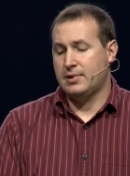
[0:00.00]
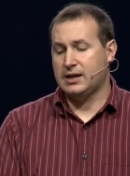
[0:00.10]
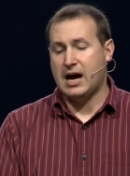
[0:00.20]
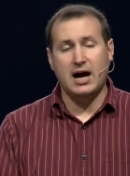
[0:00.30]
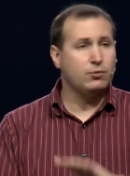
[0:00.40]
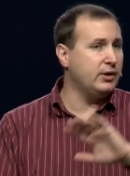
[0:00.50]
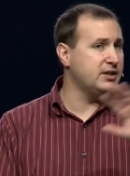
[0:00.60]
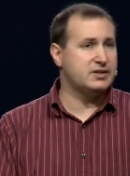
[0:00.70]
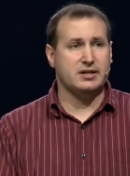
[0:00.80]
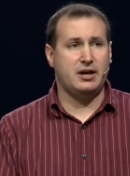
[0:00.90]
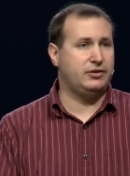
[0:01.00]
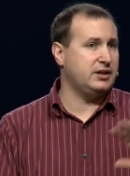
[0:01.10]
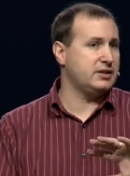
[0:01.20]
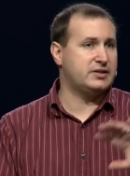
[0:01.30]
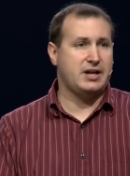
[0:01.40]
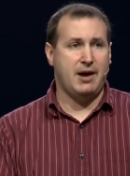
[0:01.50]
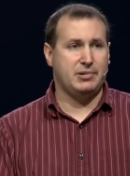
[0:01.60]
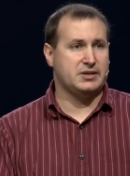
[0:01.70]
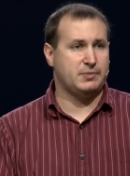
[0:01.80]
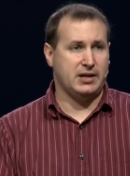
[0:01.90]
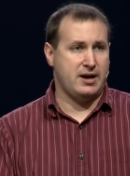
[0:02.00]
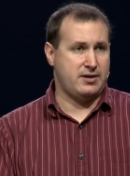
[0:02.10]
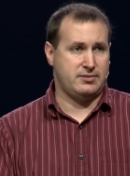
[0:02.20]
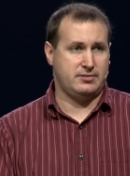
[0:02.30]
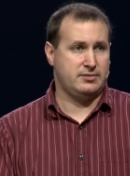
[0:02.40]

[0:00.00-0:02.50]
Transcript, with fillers: God wins and nothing can stop his plan.